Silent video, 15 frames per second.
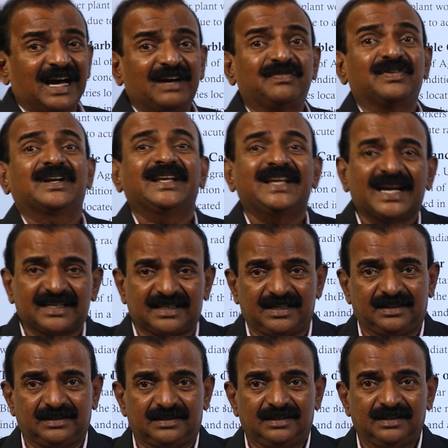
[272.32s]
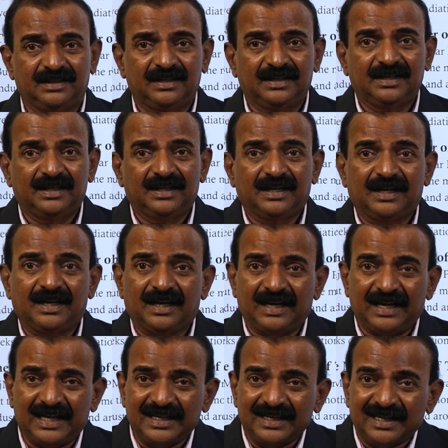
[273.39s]
of reactors
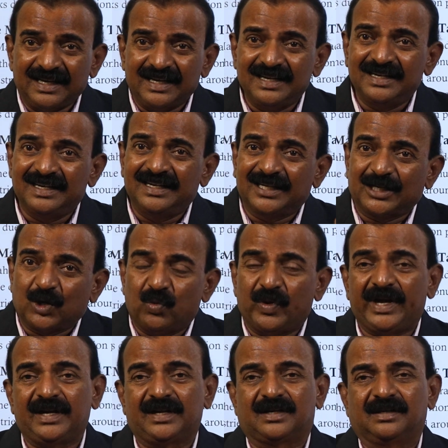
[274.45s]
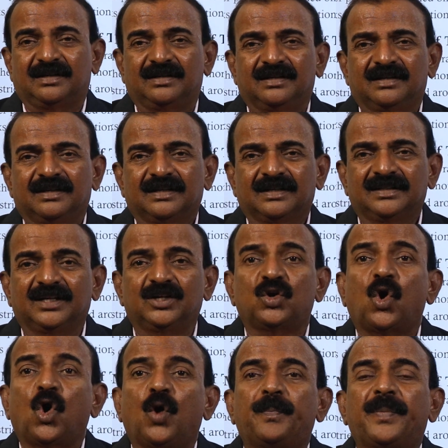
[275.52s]
and inadequate, that
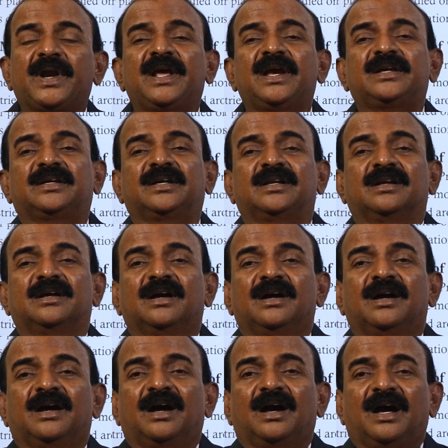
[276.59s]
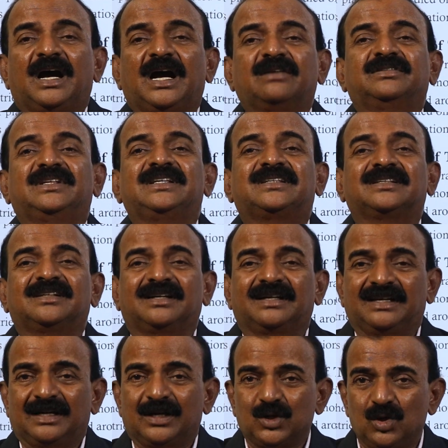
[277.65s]
operation of this
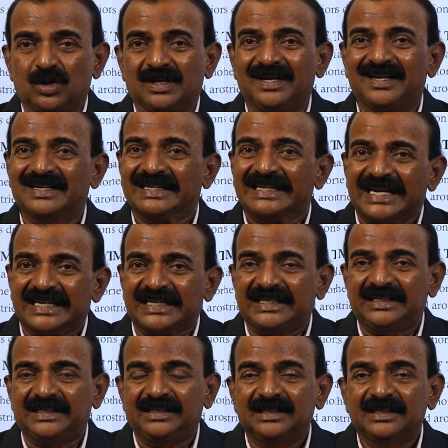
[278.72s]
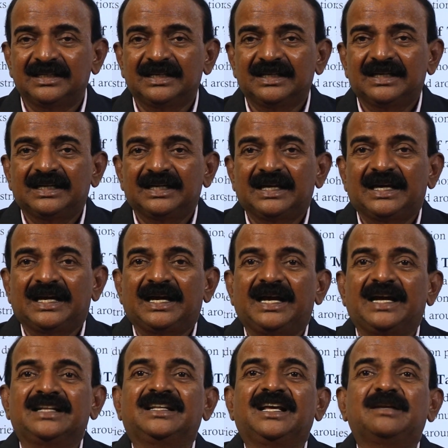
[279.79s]
nuclear reactor,
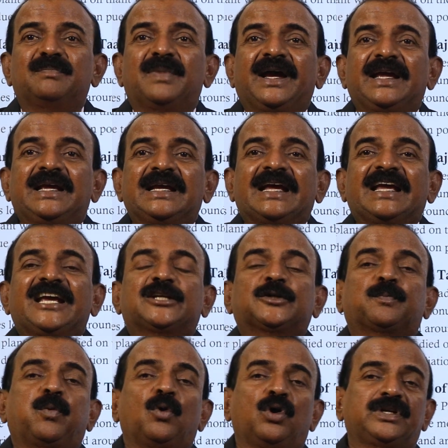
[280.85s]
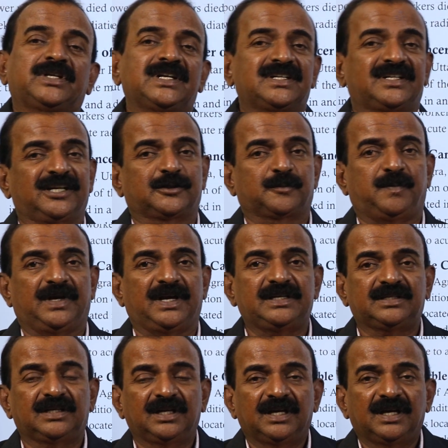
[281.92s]
and thereby explosion takes
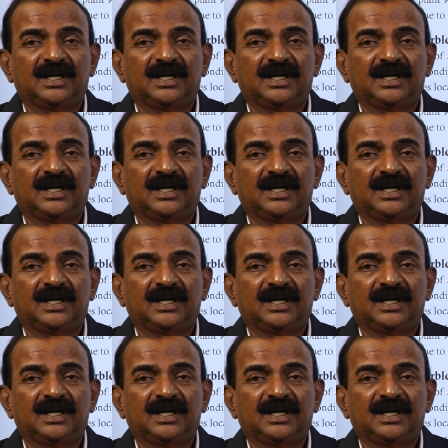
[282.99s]
place,